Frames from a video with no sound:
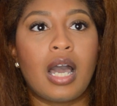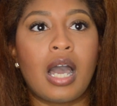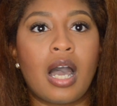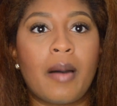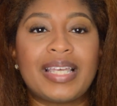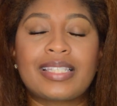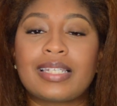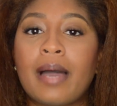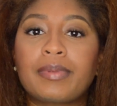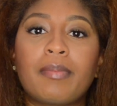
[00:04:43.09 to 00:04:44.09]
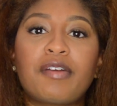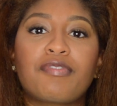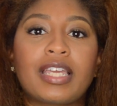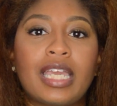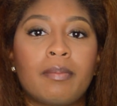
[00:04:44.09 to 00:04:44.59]
Um, it's an app that my
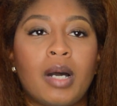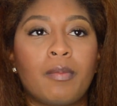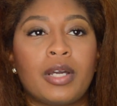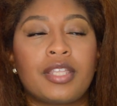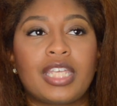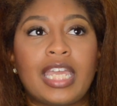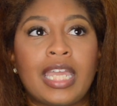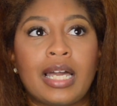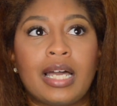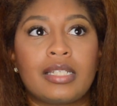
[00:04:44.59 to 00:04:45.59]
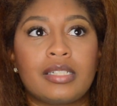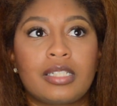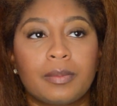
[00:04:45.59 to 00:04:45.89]
friend came up with and